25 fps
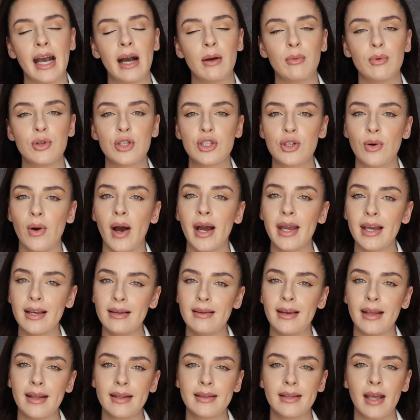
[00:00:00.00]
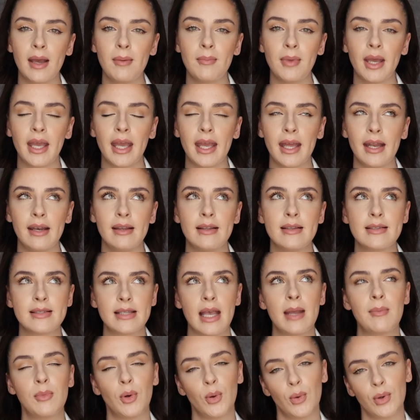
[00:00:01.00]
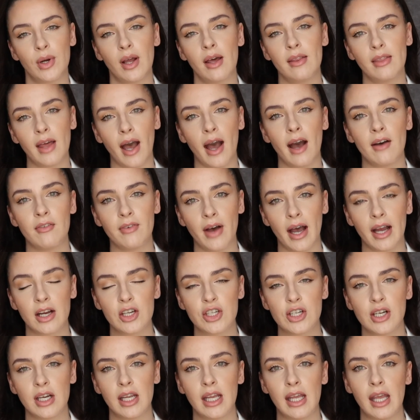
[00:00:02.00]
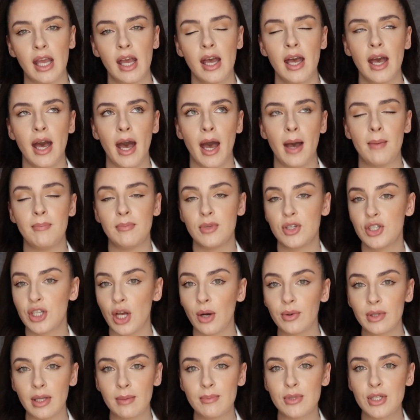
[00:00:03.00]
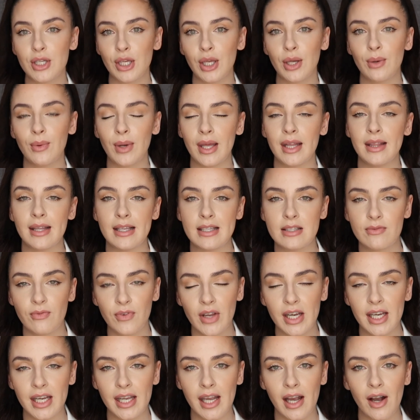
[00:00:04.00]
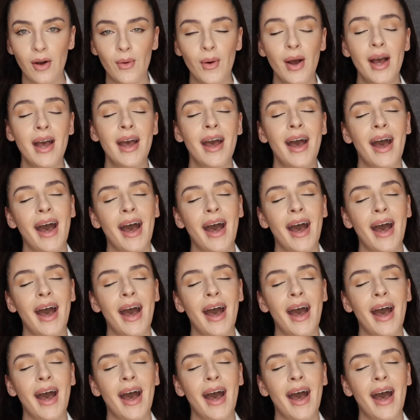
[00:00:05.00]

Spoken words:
I will try and link them in the same order that I've actually shown them to you in this video.